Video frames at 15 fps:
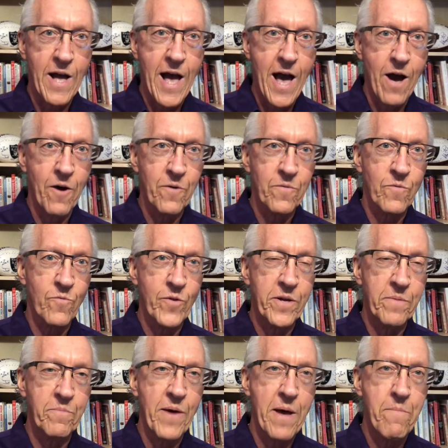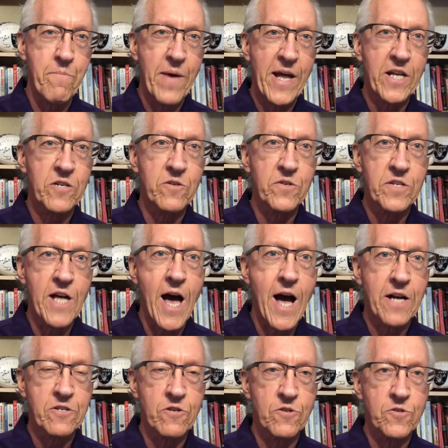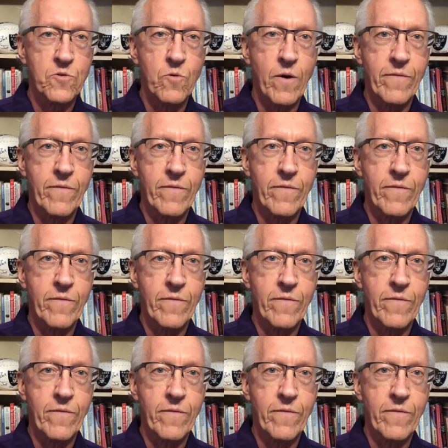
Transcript: out written by medical doctors who